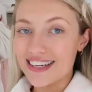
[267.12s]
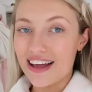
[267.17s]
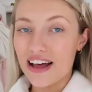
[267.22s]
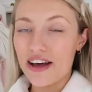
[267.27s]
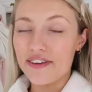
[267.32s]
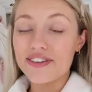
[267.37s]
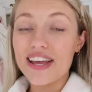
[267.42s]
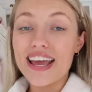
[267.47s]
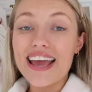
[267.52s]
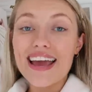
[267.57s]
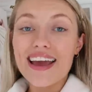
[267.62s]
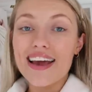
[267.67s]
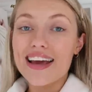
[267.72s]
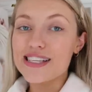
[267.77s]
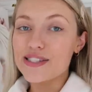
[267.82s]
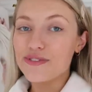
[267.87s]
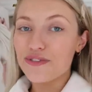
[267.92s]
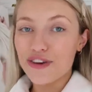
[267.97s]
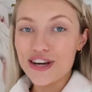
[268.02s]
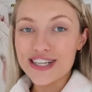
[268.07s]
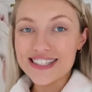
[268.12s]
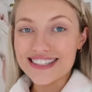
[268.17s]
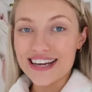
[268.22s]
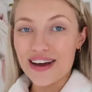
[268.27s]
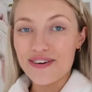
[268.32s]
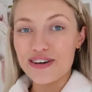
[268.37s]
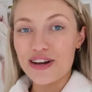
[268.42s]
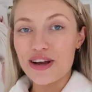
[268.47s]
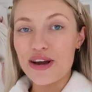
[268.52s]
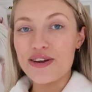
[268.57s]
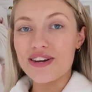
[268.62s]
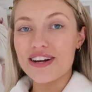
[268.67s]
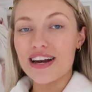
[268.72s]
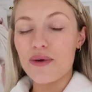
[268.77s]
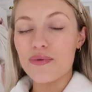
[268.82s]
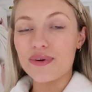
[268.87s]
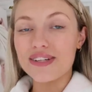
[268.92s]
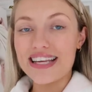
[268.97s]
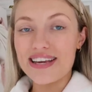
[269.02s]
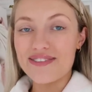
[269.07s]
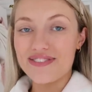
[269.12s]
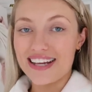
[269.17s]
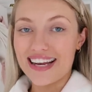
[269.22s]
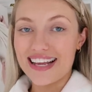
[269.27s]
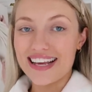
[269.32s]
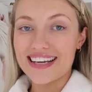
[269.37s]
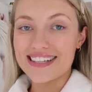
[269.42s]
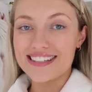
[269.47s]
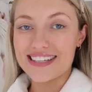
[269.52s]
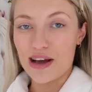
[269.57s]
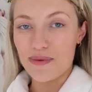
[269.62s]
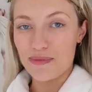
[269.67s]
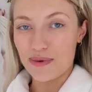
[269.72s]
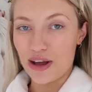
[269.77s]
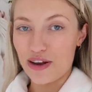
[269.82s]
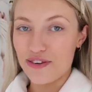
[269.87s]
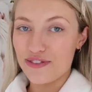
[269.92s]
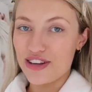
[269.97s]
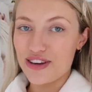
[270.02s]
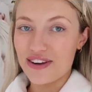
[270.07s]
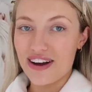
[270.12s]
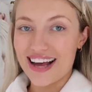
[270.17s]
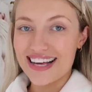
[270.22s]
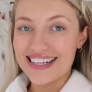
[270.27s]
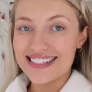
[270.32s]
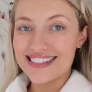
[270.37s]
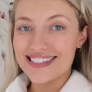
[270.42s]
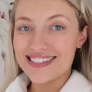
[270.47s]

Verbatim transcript: love. It's free to download and I will leave the link down below for you guys.